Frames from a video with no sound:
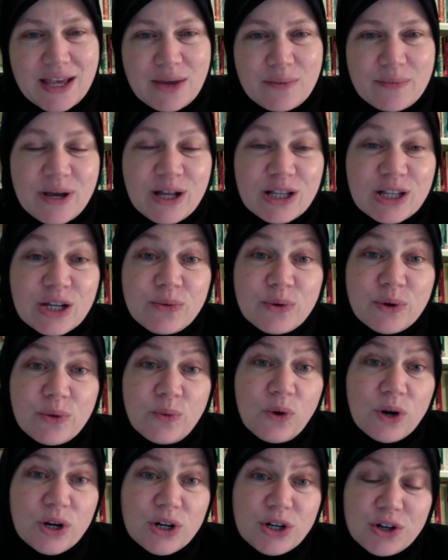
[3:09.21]
May Allah
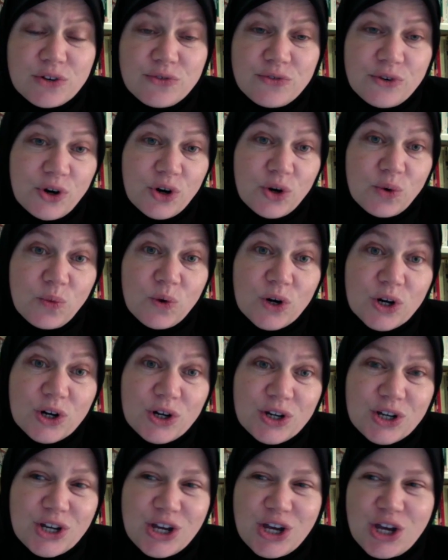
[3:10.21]
reward her for her
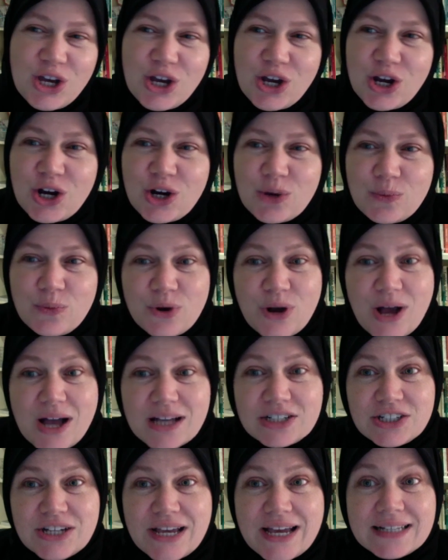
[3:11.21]
work, her
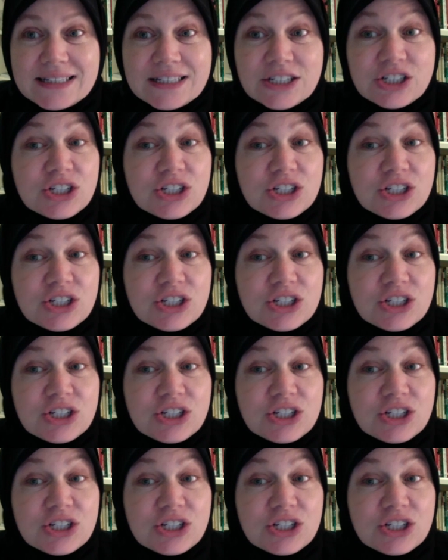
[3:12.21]
project.